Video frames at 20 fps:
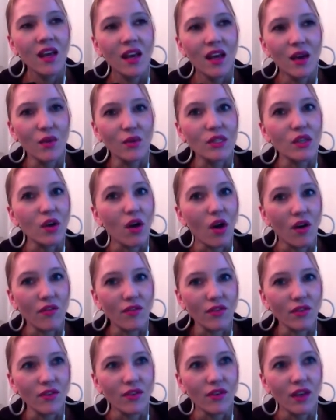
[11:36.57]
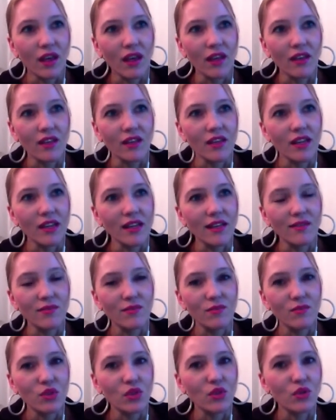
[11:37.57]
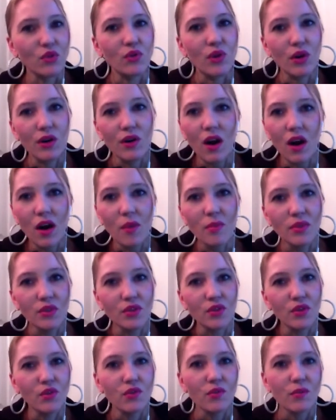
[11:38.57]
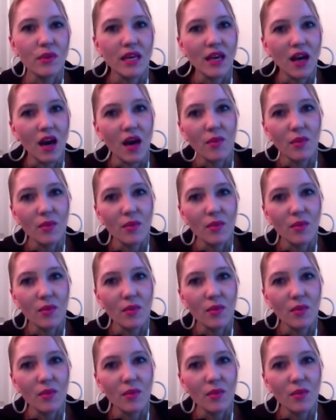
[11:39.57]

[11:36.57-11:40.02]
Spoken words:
It was awful, and it screwed her up and screwed me up,